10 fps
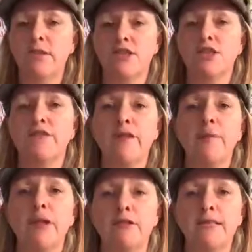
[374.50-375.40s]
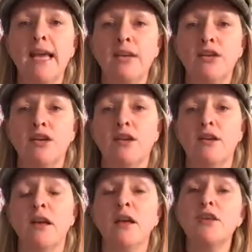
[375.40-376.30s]
just flipping your
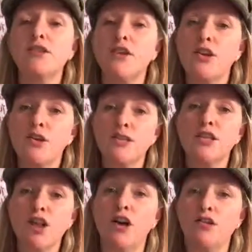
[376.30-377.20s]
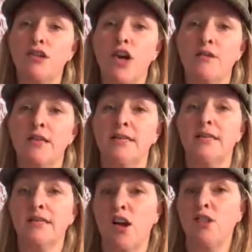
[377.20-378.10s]
attention so that you can start to notice
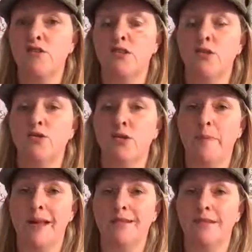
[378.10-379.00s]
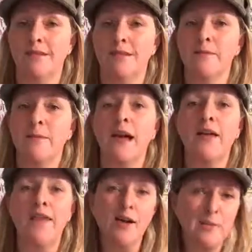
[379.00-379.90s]
and start to record the patterns.
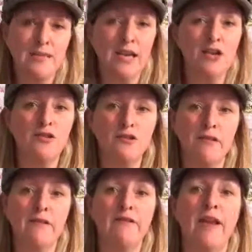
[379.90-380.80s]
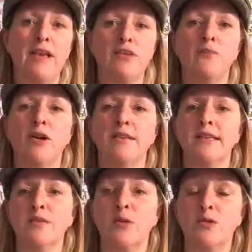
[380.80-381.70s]
And that'll be taking you through the reflection process
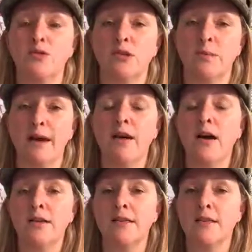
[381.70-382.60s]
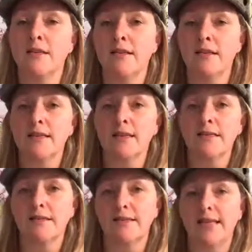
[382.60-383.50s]
that we talked about under the
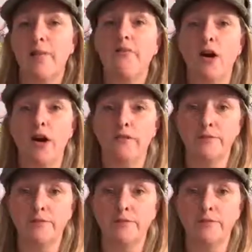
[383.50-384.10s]
step 4.